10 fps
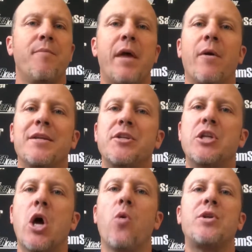There is
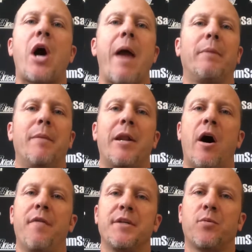no time limit
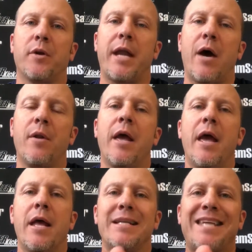on this workout.
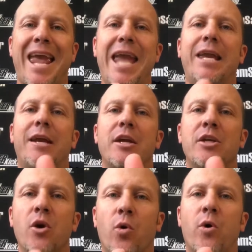Take
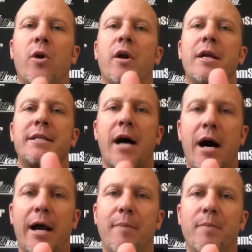your
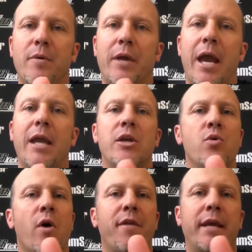time, okay?
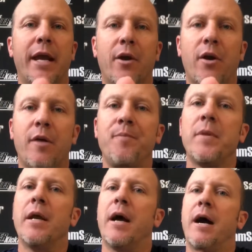You are the kicker.
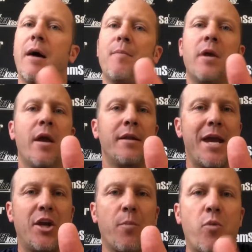
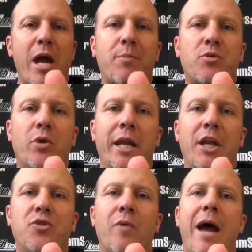Take your breath between
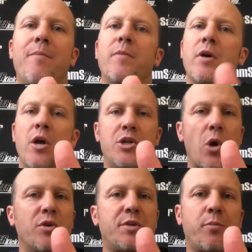each rep.
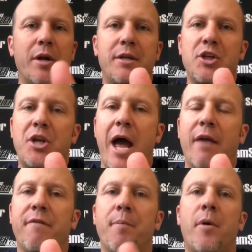Don't sprint to
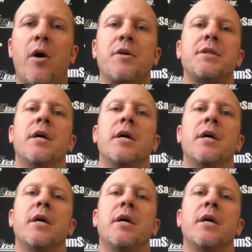shag footballs.